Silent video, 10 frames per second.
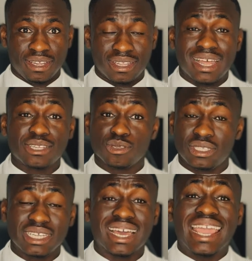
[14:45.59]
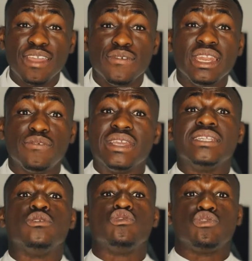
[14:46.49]
That's to say that even if it
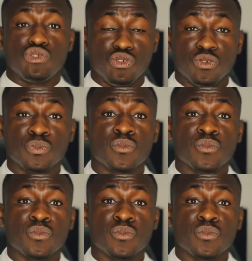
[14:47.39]
is true,